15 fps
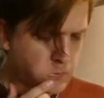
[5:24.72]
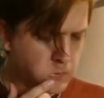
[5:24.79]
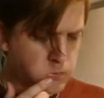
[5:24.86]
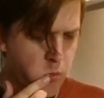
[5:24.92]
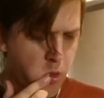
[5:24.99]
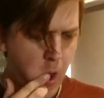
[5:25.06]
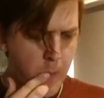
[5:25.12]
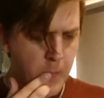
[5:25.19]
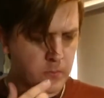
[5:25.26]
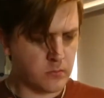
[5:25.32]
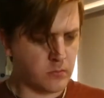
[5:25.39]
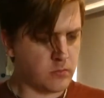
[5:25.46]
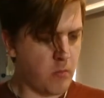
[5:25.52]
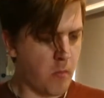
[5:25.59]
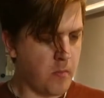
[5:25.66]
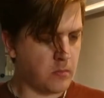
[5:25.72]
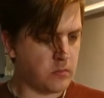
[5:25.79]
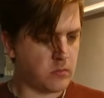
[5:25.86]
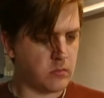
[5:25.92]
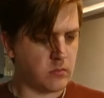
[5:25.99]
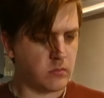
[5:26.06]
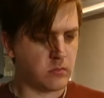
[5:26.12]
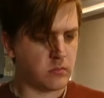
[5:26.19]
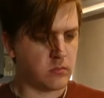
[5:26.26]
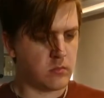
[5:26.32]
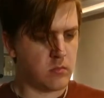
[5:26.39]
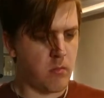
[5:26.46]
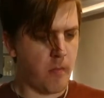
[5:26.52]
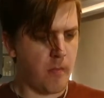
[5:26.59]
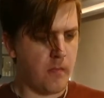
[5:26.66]
So what do you reckon? Is it
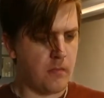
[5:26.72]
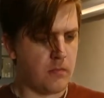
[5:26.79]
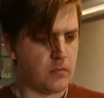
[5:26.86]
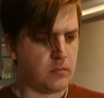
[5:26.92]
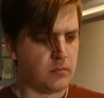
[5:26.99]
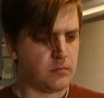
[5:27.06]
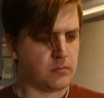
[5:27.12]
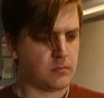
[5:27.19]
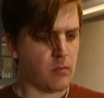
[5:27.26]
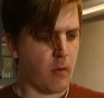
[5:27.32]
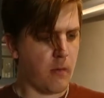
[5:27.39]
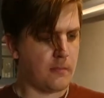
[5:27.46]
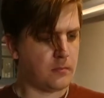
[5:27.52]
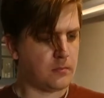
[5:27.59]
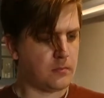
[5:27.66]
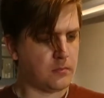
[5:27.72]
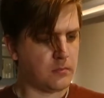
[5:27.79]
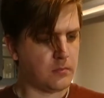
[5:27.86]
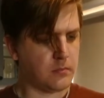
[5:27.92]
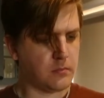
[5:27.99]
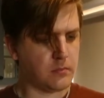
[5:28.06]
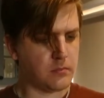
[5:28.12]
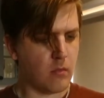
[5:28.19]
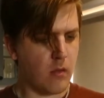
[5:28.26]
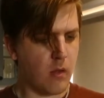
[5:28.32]
as good as the bought stuff?